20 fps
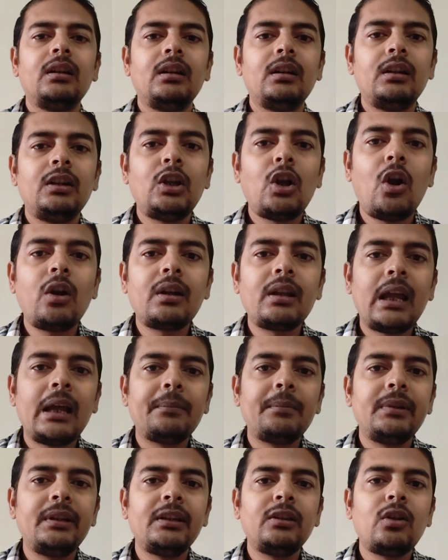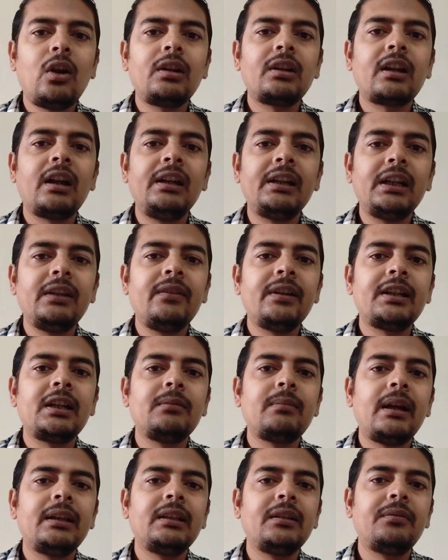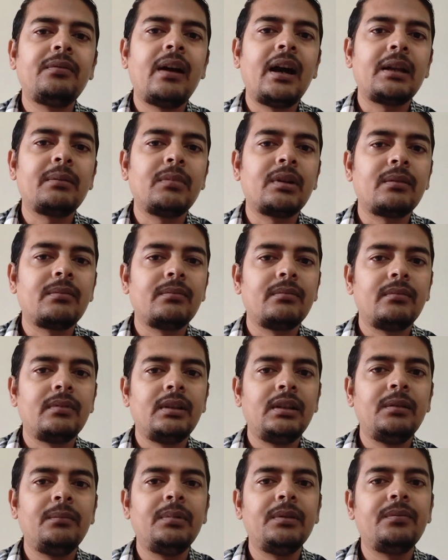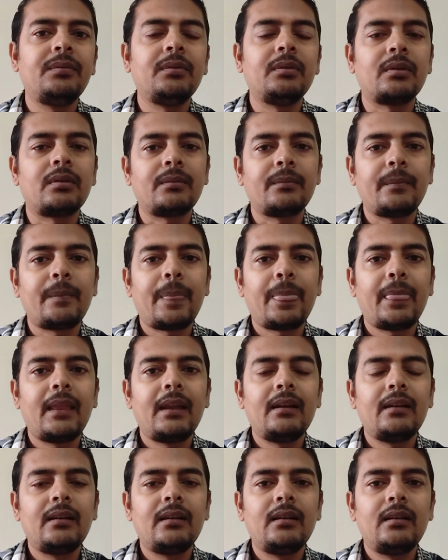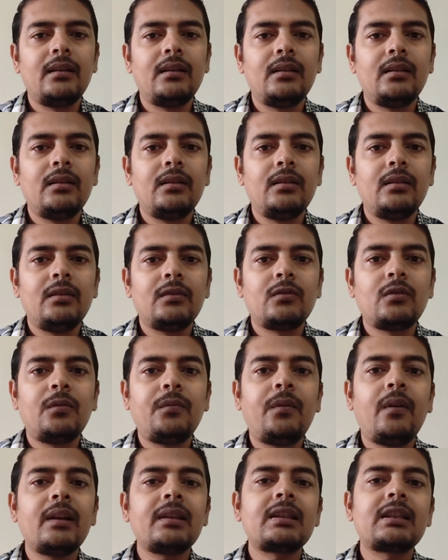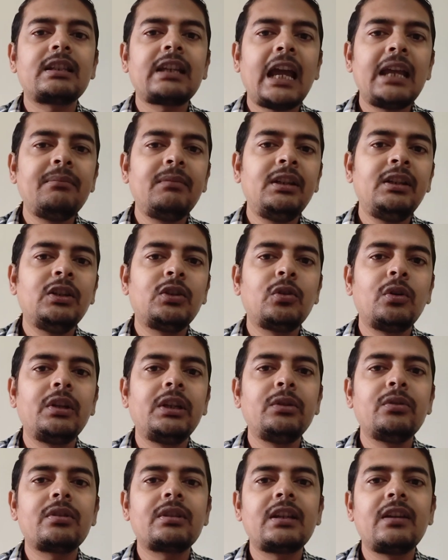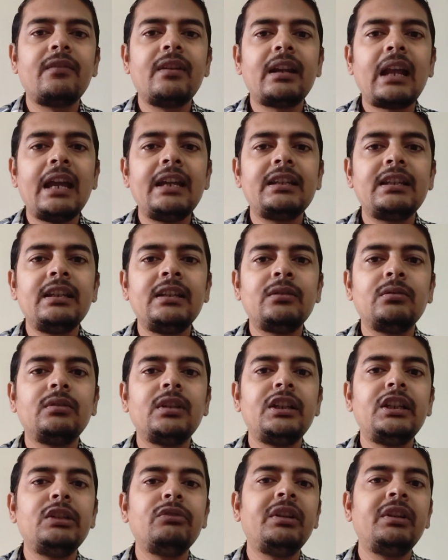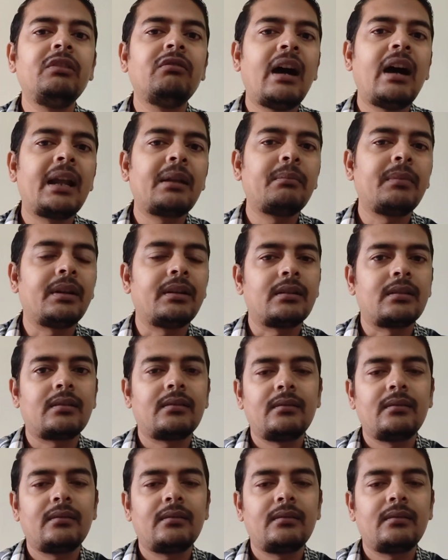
not cultivated by the farmer in before. So first time introduced a variety into the new environment.